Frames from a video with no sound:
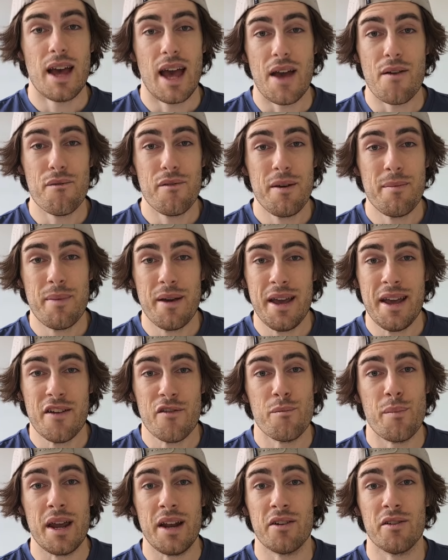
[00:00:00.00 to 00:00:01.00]
MVP
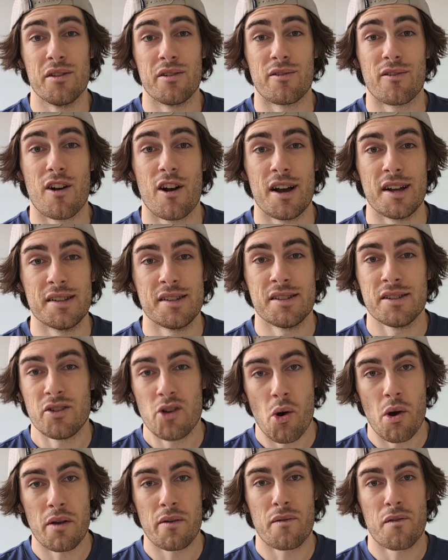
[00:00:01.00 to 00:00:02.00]
have been on the rise,
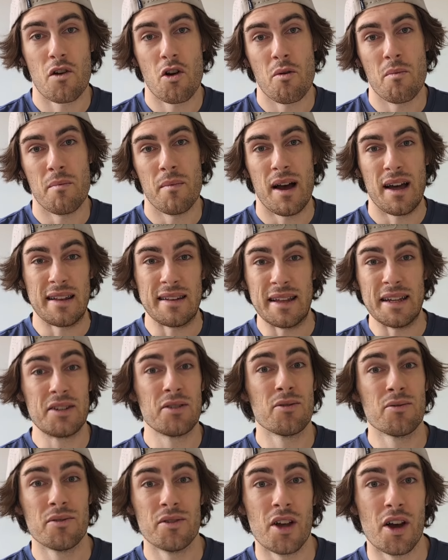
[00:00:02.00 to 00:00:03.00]
going from a
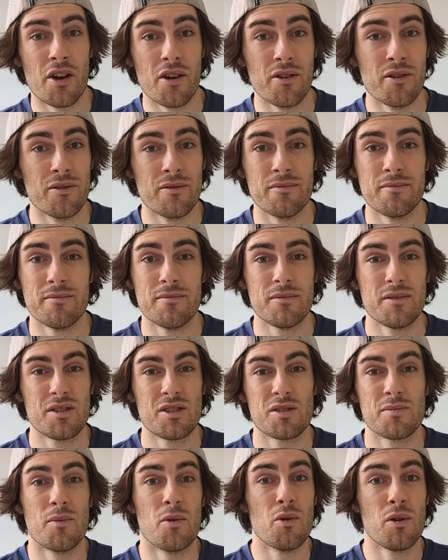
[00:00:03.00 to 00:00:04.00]
little known,
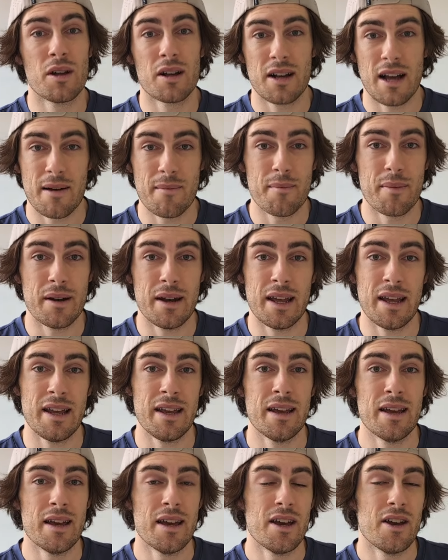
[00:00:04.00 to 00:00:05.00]
smaller
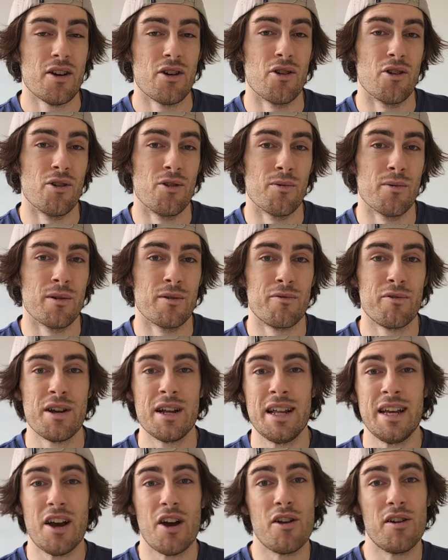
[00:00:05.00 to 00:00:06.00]
company who were
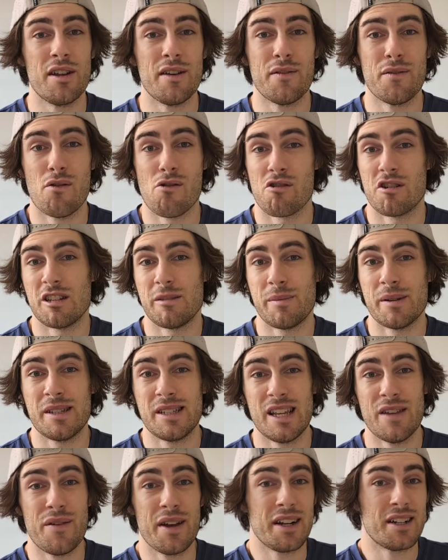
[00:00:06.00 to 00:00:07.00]
really only for a
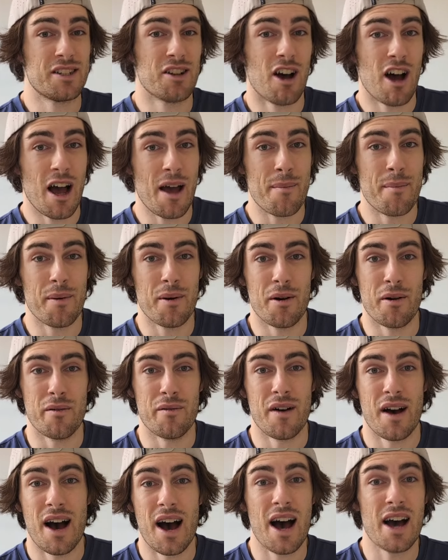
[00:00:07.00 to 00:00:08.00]
specific type
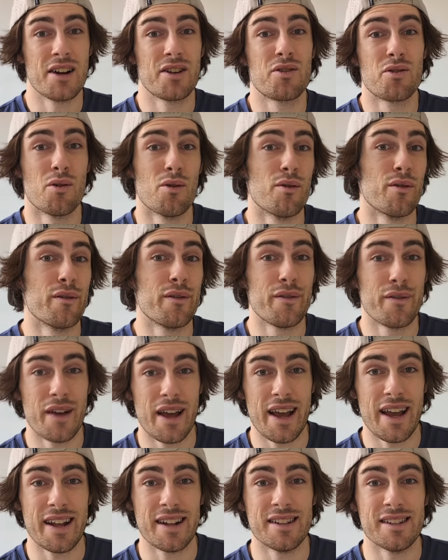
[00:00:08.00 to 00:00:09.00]
of hardcore
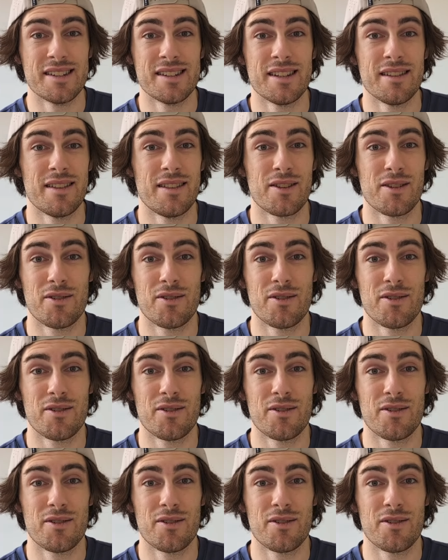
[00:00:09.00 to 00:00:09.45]
fans.